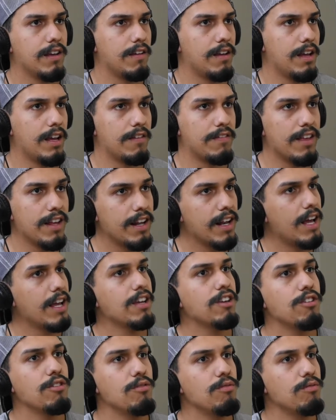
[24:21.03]
If they
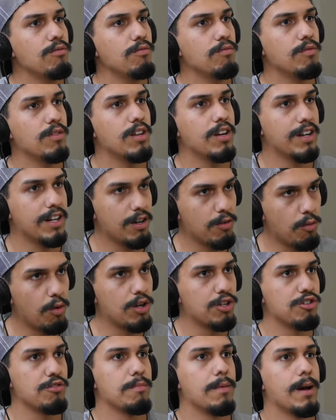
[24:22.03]
like you, they're going to
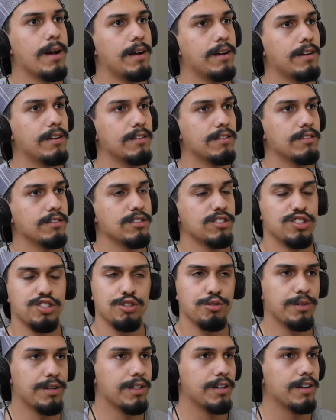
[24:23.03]
want you back. Just
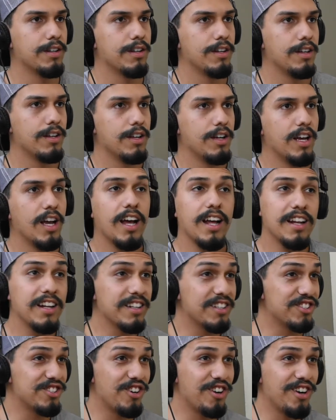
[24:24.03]
do it.
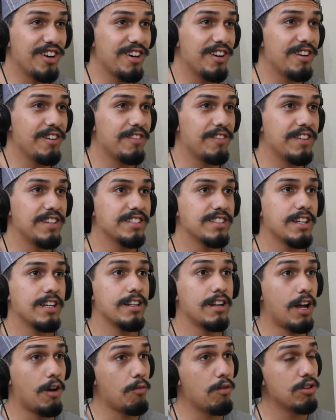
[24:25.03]
And sure enough, he said,
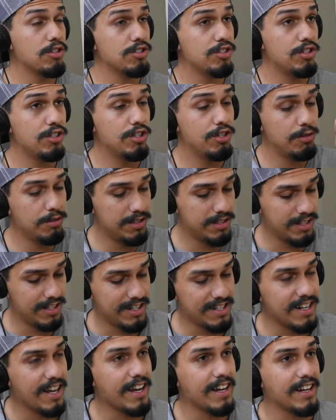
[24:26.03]
I want you to do it
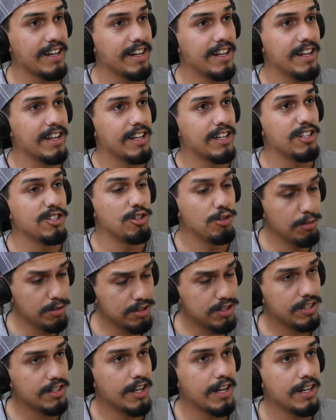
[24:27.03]
tonight. Do it
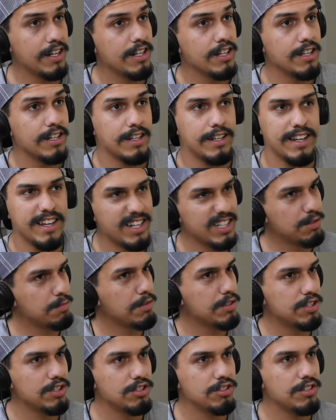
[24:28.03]
tonight. Get as
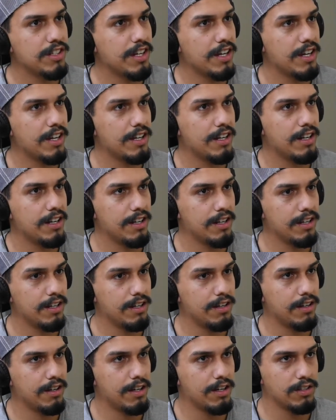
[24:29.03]
much as you can
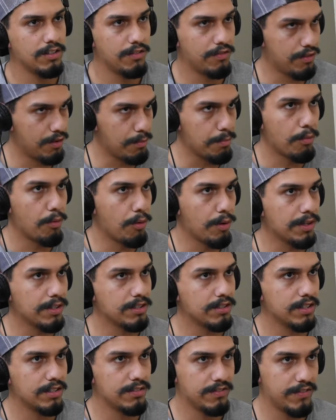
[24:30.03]
out of your
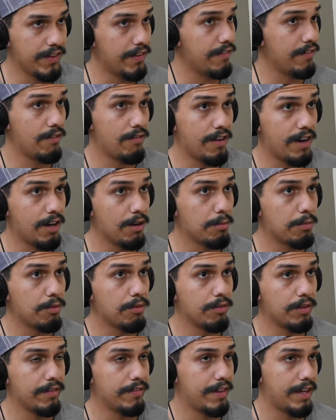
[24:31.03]
boys to see if they're
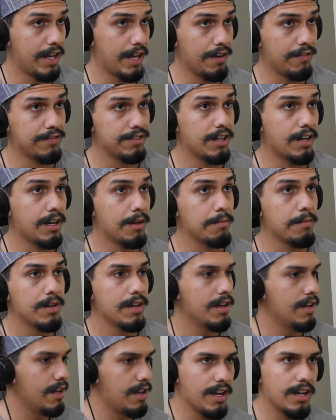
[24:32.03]
available, if they have time,
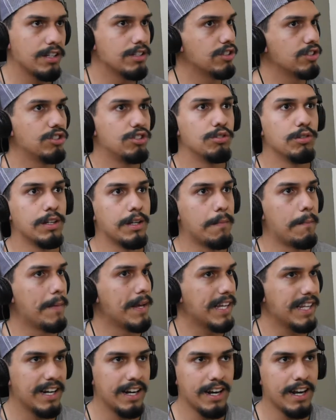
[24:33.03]
and just do it.
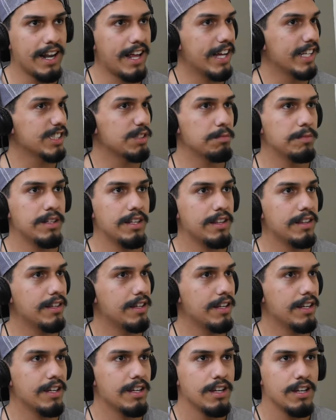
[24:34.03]
Make it a last minute
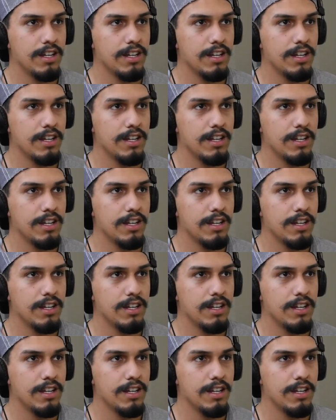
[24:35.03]
thing.